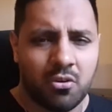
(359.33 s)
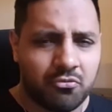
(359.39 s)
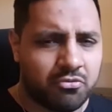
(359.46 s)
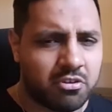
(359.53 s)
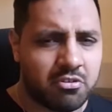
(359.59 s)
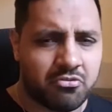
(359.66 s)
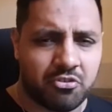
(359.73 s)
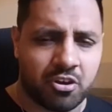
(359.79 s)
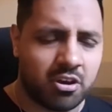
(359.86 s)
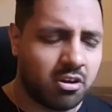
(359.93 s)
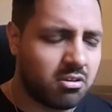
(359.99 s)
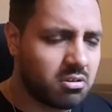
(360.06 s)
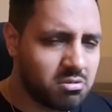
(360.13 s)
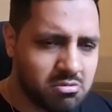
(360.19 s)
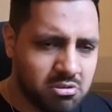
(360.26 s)
FIFA,
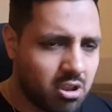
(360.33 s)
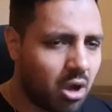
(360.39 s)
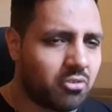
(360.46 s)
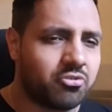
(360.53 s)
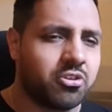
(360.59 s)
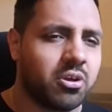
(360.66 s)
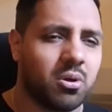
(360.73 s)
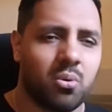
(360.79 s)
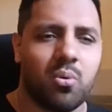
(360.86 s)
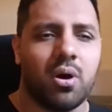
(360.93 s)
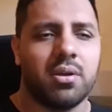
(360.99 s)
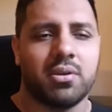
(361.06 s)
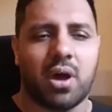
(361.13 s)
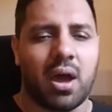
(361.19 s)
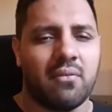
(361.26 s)
not a single
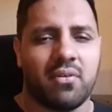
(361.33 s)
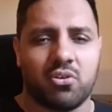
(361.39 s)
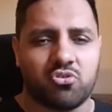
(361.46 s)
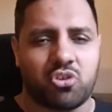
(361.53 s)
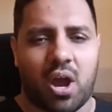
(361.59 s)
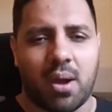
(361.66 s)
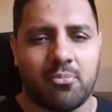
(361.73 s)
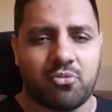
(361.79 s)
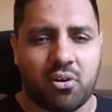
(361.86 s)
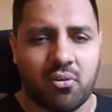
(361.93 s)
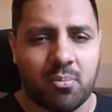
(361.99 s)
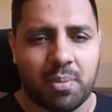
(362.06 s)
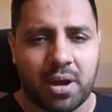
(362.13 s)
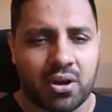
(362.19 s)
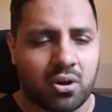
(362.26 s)
one that I ever time travel
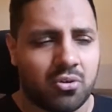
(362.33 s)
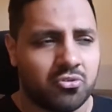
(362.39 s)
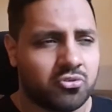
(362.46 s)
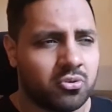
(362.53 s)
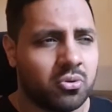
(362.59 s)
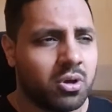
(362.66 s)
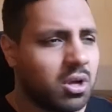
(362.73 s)
back onto.